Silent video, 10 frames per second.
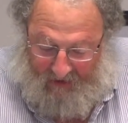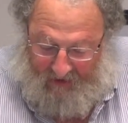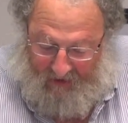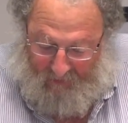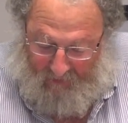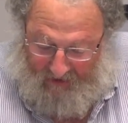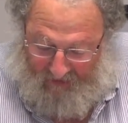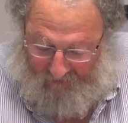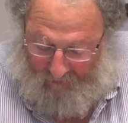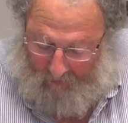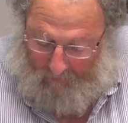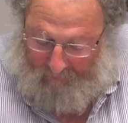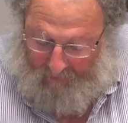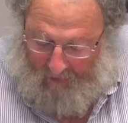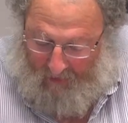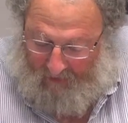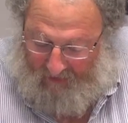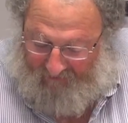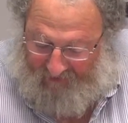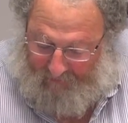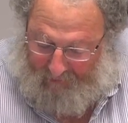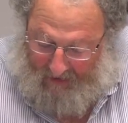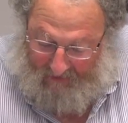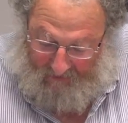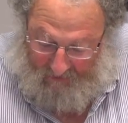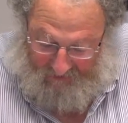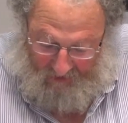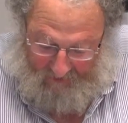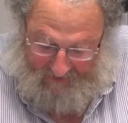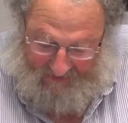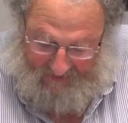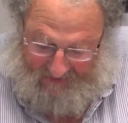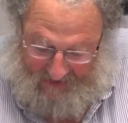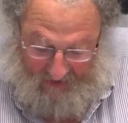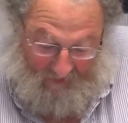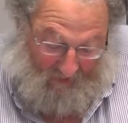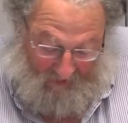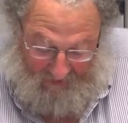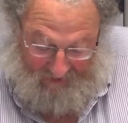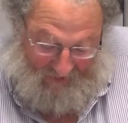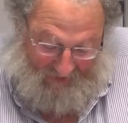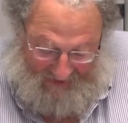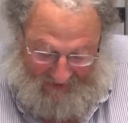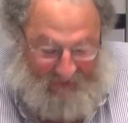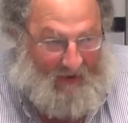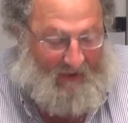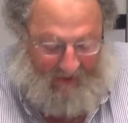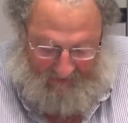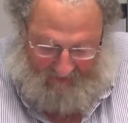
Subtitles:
and Hebrew in Israel, lived in practical terms as a secular Jewish Israeli in